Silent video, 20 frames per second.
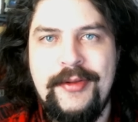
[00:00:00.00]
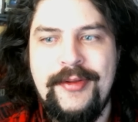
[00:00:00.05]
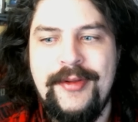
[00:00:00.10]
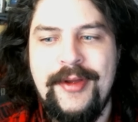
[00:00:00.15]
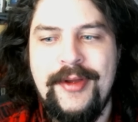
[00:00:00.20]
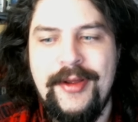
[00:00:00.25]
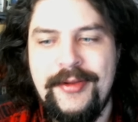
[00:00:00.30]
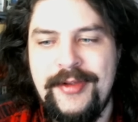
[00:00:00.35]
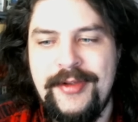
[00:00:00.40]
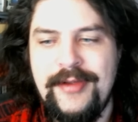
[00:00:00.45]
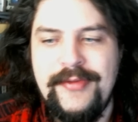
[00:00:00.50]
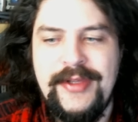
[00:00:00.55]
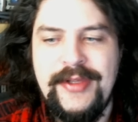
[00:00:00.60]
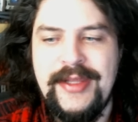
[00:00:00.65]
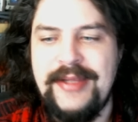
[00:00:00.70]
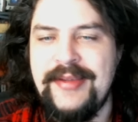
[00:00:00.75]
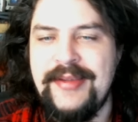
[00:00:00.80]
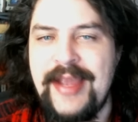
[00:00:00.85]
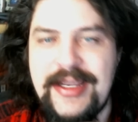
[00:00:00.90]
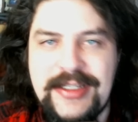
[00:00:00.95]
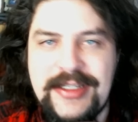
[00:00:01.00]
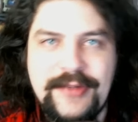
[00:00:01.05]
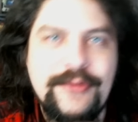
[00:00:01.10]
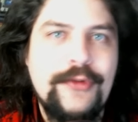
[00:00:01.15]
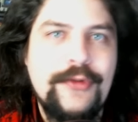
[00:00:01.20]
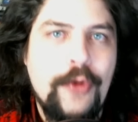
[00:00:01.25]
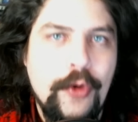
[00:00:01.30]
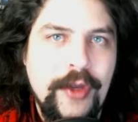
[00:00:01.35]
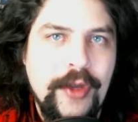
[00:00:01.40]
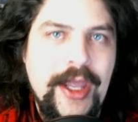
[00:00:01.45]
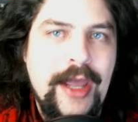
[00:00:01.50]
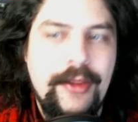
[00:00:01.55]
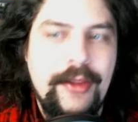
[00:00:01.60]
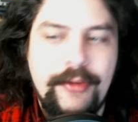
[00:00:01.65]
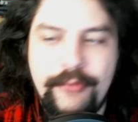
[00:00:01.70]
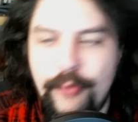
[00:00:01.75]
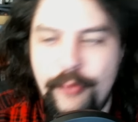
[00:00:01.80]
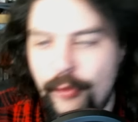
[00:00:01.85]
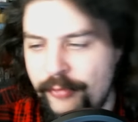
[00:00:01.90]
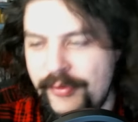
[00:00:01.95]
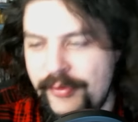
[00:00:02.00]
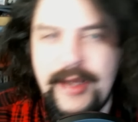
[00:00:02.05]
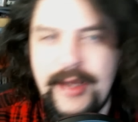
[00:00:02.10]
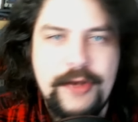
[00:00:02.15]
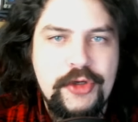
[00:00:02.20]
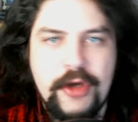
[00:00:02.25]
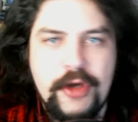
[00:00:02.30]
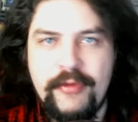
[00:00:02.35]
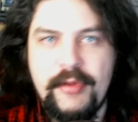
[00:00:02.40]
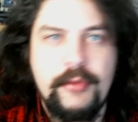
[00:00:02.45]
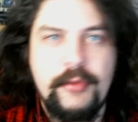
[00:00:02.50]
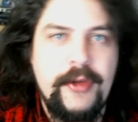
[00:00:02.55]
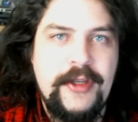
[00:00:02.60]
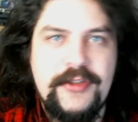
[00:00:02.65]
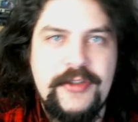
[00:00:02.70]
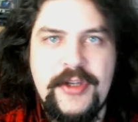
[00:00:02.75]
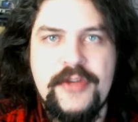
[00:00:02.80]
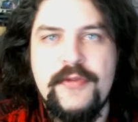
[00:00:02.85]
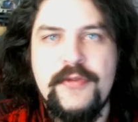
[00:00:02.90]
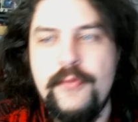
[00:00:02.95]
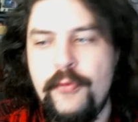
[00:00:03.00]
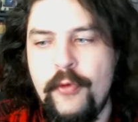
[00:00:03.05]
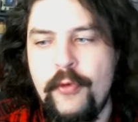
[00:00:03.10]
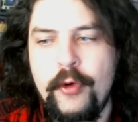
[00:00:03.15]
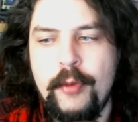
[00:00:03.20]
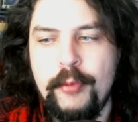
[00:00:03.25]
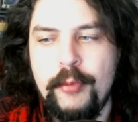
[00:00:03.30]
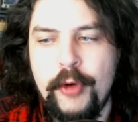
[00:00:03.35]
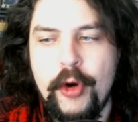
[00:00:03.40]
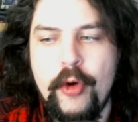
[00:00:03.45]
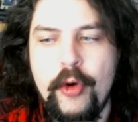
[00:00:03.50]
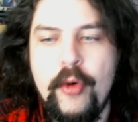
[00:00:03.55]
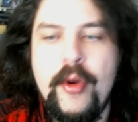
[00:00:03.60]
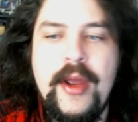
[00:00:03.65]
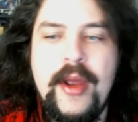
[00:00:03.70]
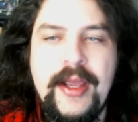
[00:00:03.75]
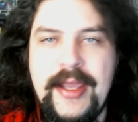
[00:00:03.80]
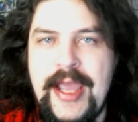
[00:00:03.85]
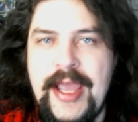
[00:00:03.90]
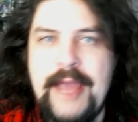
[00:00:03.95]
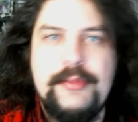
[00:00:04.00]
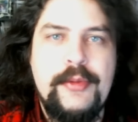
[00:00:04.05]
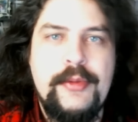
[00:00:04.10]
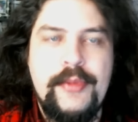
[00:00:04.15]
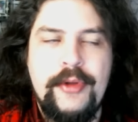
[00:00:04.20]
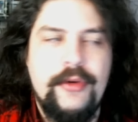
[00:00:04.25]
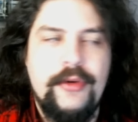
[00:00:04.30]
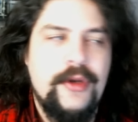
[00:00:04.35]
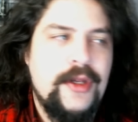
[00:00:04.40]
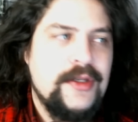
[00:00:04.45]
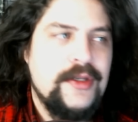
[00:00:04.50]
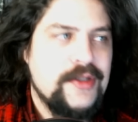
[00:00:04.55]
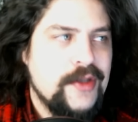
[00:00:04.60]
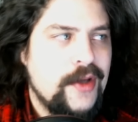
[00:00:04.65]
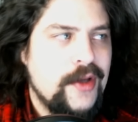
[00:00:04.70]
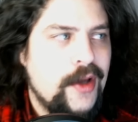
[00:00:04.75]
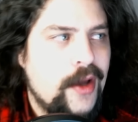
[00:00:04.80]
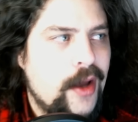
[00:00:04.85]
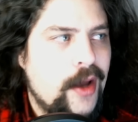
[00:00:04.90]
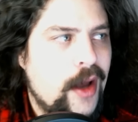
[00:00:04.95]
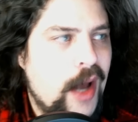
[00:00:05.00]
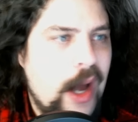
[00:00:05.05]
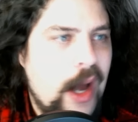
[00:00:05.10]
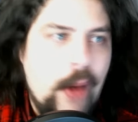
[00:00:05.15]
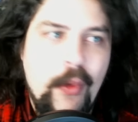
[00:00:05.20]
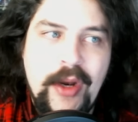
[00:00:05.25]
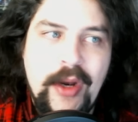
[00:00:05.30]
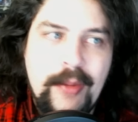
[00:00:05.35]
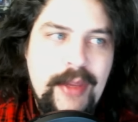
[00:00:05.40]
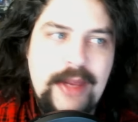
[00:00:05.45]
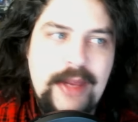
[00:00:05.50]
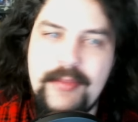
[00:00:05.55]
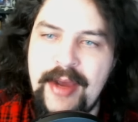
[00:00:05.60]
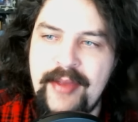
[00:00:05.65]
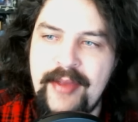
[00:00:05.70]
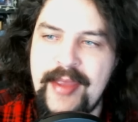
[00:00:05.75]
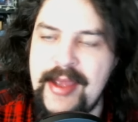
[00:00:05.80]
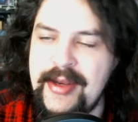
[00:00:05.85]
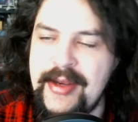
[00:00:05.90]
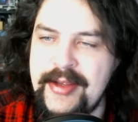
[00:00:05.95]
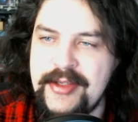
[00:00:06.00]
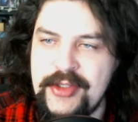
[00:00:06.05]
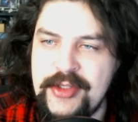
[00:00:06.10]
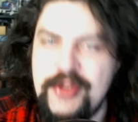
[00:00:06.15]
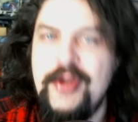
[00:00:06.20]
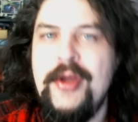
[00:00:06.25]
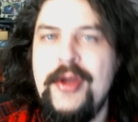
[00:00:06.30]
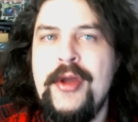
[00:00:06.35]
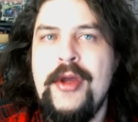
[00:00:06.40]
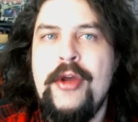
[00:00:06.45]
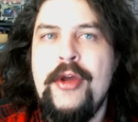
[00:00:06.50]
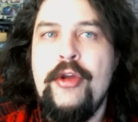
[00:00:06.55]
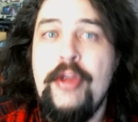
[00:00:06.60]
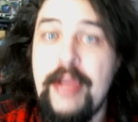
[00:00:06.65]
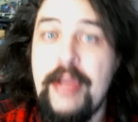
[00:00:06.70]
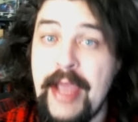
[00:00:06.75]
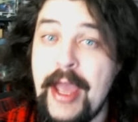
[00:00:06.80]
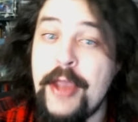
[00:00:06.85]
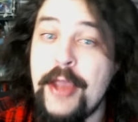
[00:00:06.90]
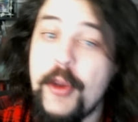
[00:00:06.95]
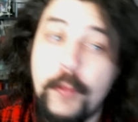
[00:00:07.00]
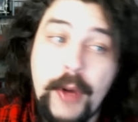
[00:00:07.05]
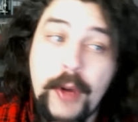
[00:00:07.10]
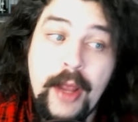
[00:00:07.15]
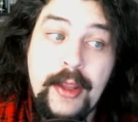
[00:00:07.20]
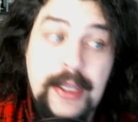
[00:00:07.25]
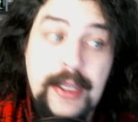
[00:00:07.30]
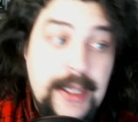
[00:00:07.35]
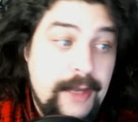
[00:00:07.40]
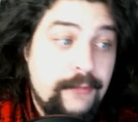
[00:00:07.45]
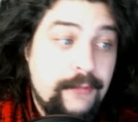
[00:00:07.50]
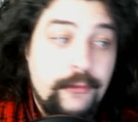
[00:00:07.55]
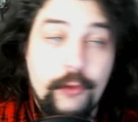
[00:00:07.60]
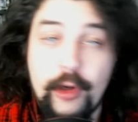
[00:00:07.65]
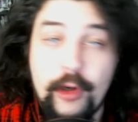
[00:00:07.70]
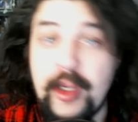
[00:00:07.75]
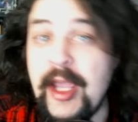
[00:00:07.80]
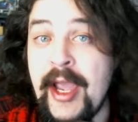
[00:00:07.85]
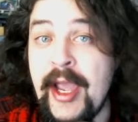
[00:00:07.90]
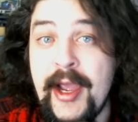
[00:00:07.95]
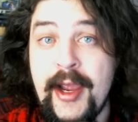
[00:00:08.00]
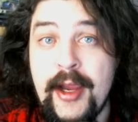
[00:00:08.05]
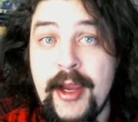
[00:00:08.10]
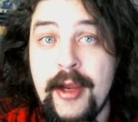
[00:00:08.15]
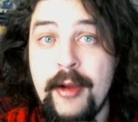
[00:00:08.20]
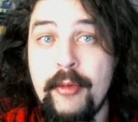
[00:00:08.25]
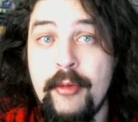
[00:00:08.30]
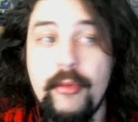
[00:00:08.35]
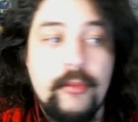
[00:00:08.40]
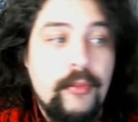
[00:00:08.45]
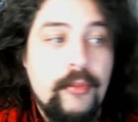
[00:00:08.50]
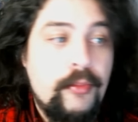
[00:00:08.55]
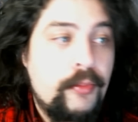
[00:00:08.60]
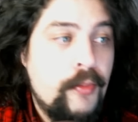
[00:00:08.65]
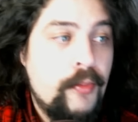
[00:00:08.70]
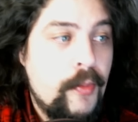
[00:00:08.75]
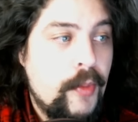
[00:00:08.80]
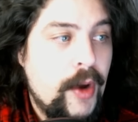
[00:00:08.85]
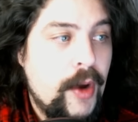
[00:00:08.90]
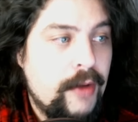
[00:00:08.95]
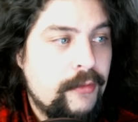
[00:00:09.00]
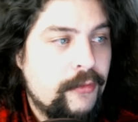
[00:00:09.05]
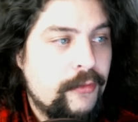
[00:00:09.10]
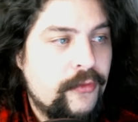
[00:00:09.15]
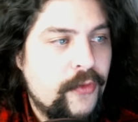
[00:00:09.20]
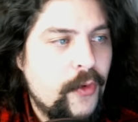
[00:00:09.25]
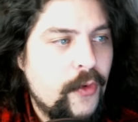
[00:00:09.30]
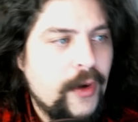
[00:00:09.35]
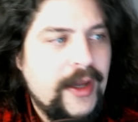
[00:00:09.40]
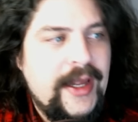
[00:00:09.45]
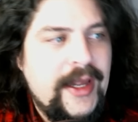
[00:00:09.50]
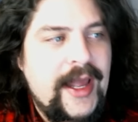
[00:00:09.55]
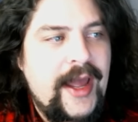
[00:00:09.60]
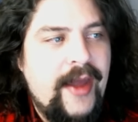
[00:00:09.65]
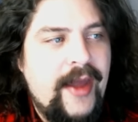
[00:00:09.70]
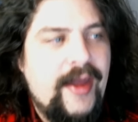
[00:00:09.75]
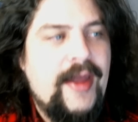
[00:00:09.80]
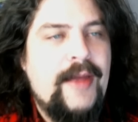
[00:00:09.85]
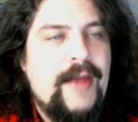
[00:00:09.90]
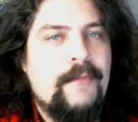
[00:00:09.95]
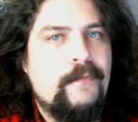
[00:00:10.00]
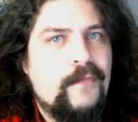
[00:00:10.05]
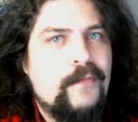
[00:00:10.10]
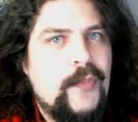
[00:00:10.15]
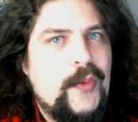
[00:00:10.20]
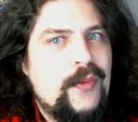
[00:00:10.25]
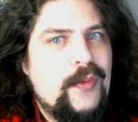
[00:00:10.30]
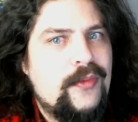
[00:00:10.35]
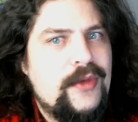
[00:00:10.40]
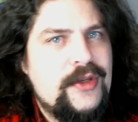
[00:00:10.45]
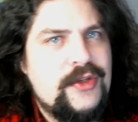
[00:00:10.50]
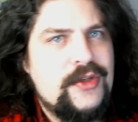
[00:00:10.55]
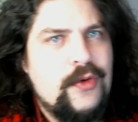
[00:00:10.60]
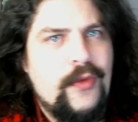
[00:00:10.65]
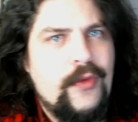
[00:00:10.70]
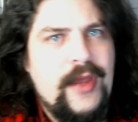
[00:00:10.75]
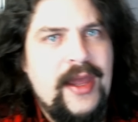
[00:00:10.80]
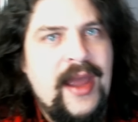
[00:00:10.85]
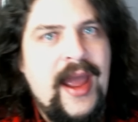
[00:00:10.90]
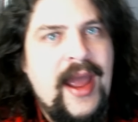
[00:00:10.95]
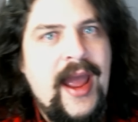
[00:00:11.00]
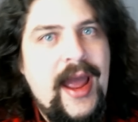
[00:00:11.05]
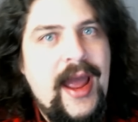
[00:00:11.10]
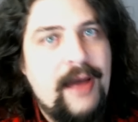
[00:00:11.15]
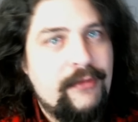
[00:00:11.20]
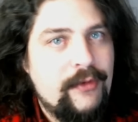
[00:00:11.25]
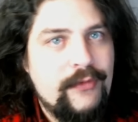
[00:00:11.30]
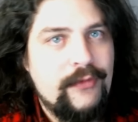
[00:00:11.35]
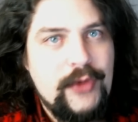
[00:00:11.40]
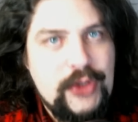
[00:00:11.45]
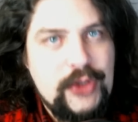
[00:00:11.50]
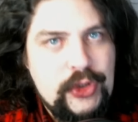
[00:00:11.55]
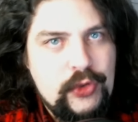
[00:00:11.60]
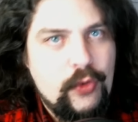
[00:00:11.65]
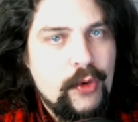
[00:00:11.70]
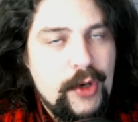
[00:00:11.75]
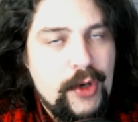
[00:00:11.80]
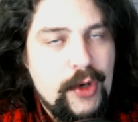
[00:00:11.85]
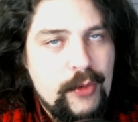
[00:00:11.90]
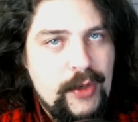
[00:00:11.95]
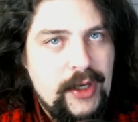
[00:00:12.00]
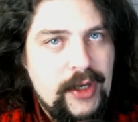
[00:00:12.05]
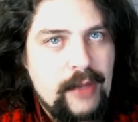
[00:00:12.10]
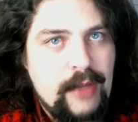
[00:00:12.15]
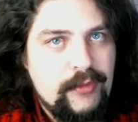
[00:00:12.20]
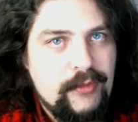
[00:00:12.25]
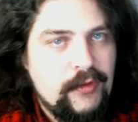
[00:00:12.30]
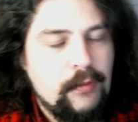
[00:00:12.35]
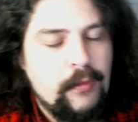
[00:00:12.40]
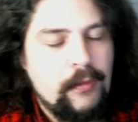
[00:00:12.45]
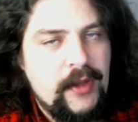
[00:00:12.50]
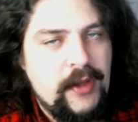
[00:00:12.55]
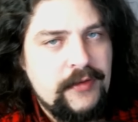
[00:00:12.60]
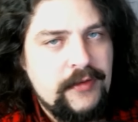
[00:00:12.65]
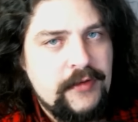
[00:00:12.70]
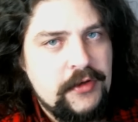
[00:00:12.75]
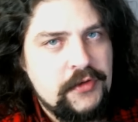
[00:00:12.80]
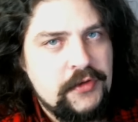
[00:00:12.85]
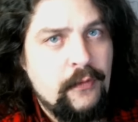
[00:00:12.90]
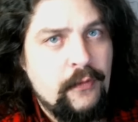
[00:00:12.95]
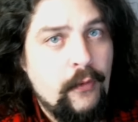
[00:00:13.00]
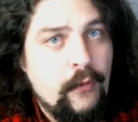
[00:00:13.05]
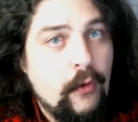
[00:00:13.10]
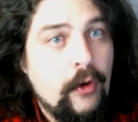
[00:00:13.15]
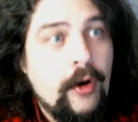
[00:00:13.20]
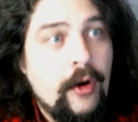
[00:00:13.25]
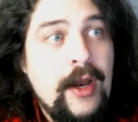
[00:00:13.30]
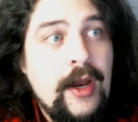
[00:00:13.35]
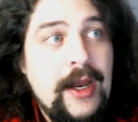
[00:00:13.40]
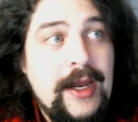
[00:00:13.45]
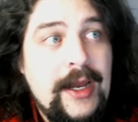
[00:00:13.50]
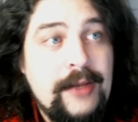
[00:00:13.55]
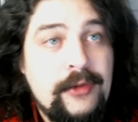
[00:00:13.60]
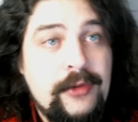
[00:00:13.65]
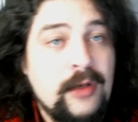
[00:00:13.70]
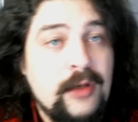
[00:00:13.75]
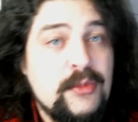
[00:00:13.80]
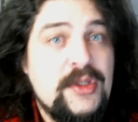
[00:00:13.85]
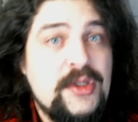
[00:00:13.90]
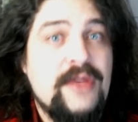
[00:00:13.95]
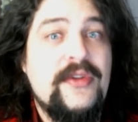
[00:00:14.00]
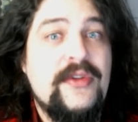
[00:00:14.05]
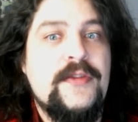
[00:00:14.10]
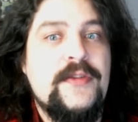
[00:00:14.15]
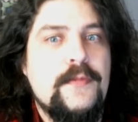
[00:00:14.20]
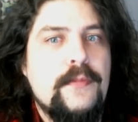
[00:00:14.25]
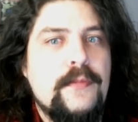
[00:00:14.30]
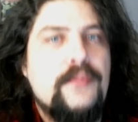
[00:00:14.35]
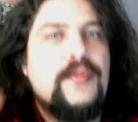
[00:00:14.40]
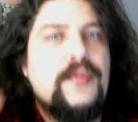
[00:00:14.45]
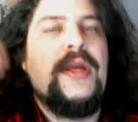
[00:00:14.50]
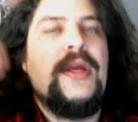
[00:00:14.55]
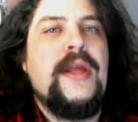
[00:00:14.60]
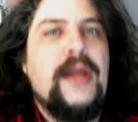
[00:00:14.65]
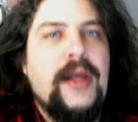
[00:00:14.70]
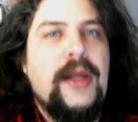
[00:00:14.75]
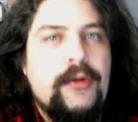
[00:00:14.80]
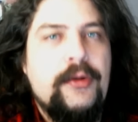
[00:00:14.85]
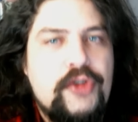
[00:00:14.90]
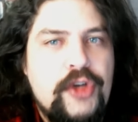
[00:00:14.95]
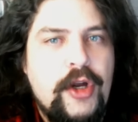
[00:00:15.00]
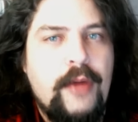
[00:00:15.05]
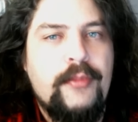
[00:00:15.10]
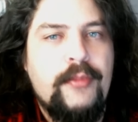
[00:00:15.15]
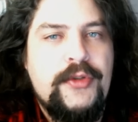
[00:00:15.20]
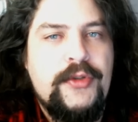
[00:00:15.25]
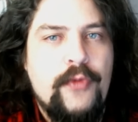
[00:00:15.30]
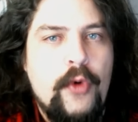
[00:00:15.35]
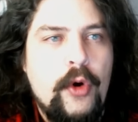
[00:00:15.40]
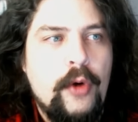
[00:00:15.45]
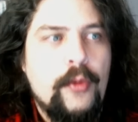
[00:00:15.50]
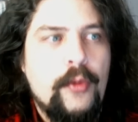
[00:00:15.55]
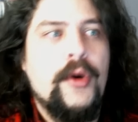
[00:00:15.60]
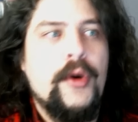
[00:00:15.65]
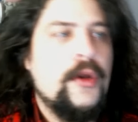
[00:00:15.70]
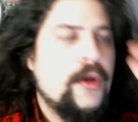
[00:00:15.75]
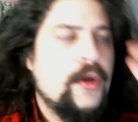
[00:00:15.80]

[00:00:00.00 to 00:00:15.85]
a TV that takes the full advantage of the PlayStation 4 Pro capabilities. What I mean by that is, yeah, you'll probably get 4K, but 4K is only a half of the story when it comes to the PlayStation 4 in terms of its big jumps forward.